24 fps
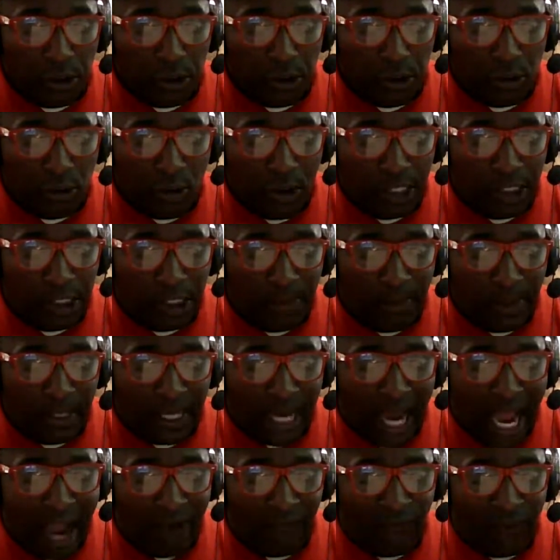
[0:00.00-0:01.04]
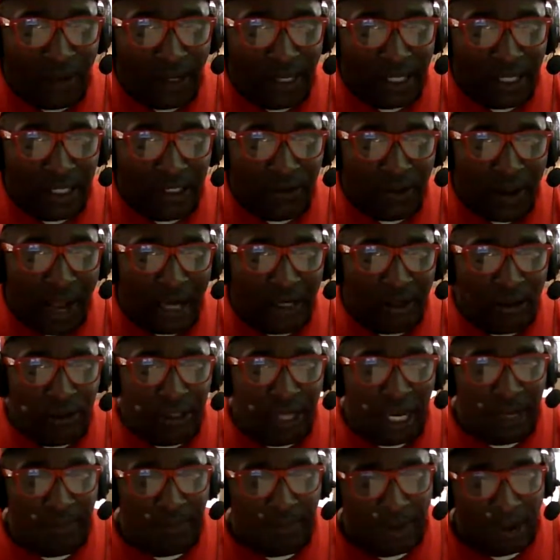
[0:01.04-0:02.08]
Christian McCaffrey in his Niner
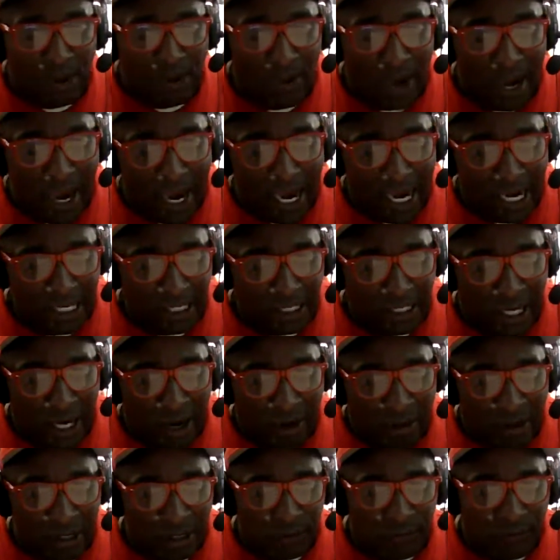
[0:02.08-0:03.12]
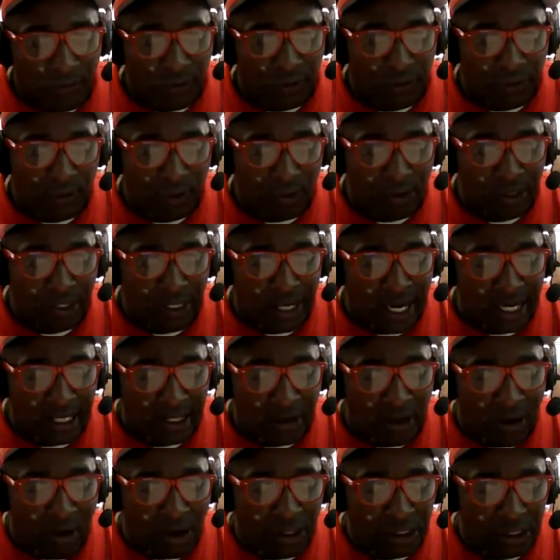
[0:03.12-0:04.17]
debut, 8 carries for 38
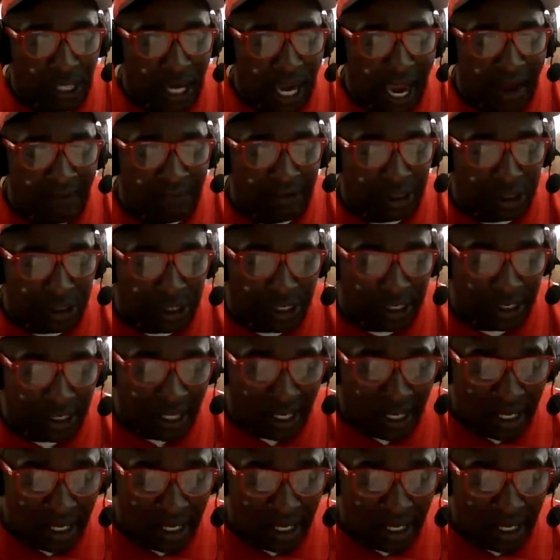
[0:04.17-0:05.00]
yards, averaging